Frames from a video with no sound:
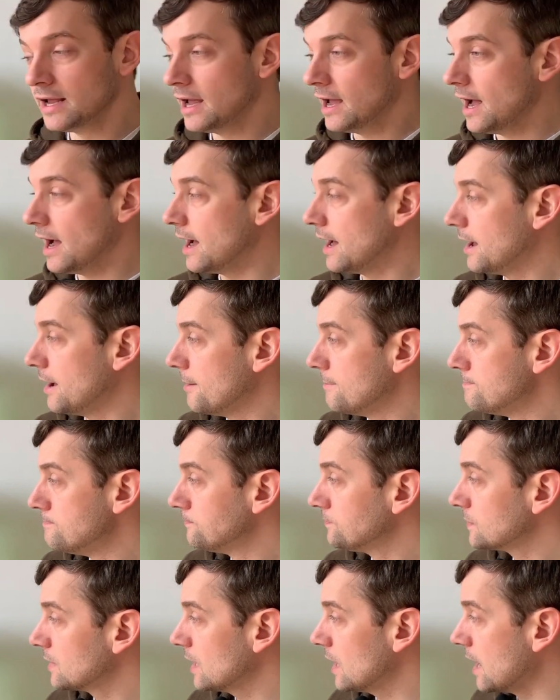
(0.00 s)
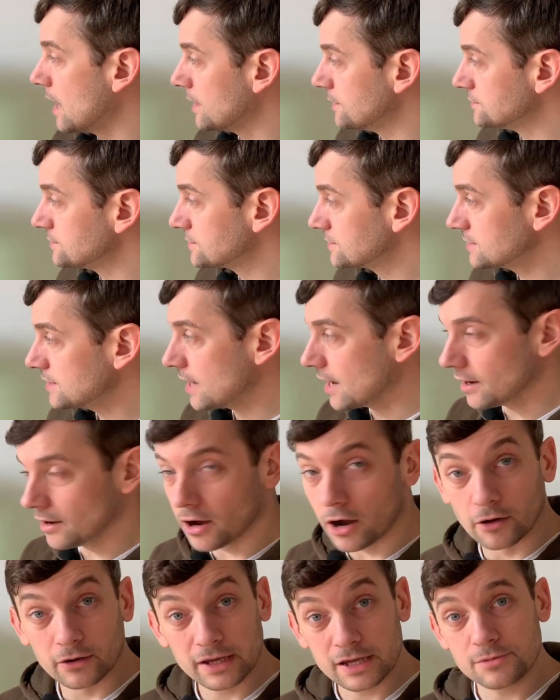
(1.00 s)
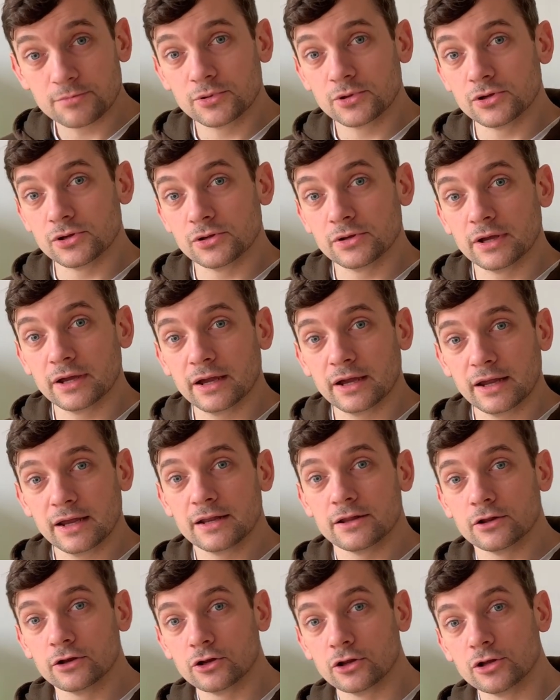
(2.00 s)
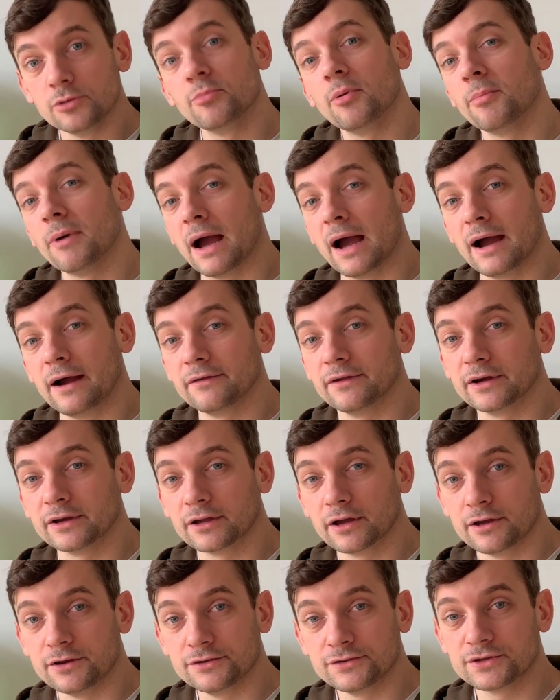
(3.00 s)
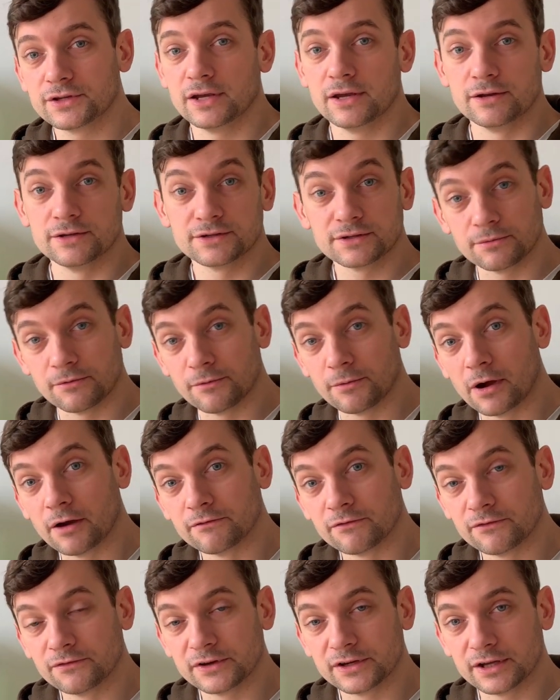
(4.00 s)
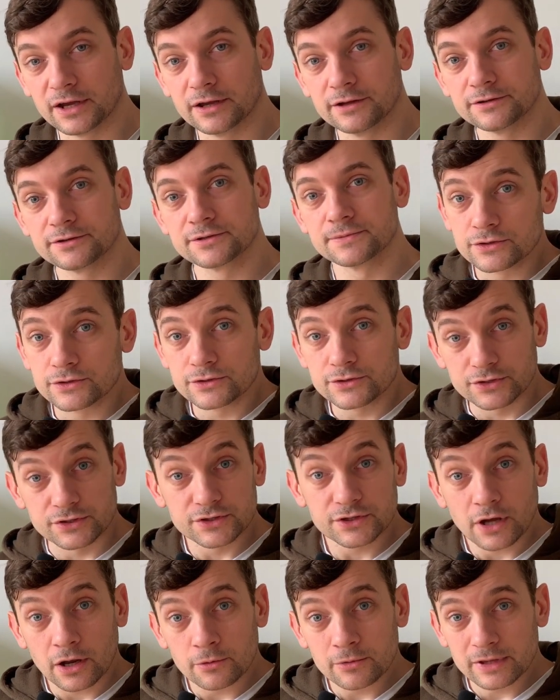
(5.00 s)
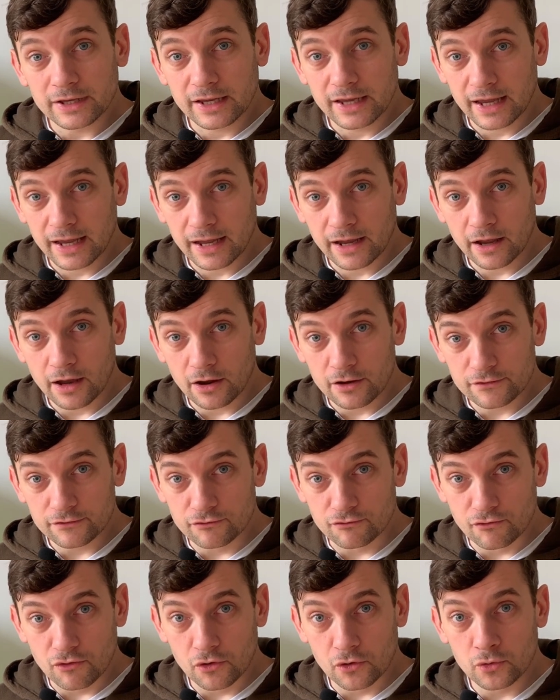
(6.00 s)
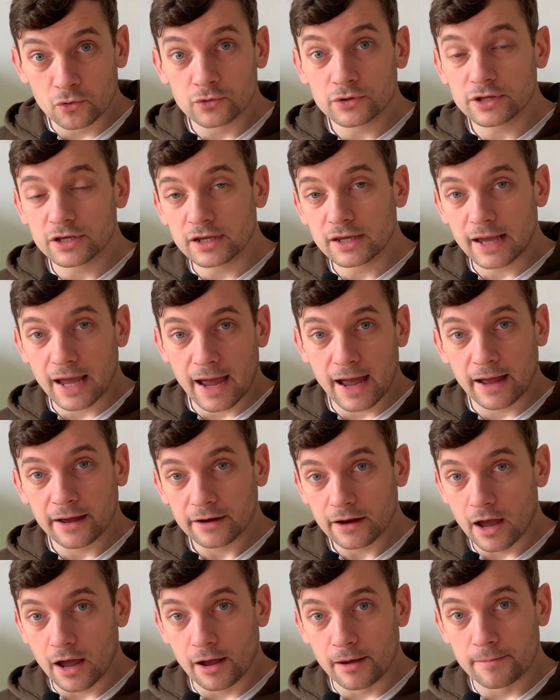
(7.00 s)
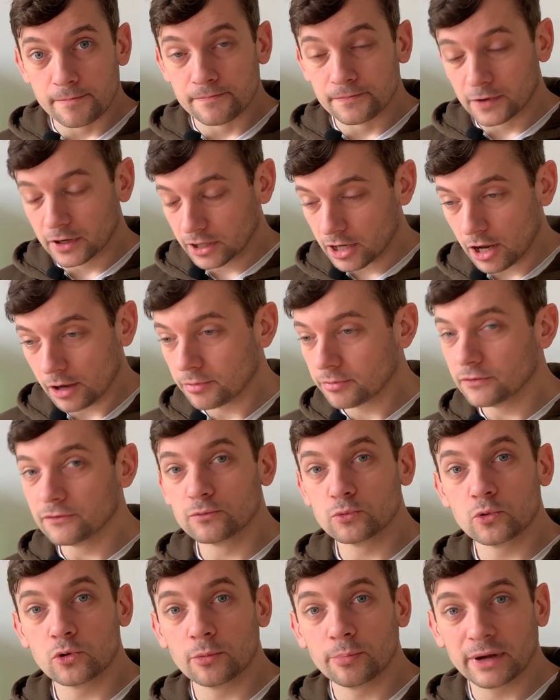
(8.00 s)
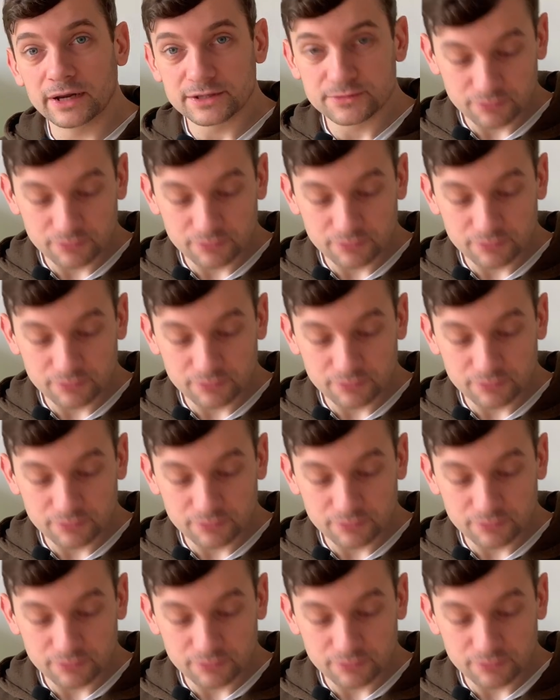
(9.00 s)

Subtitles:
And yeah, I'll keep you in the loop about how that goes in some of my other videos. So starting with the kit overall, you get a couple of water-based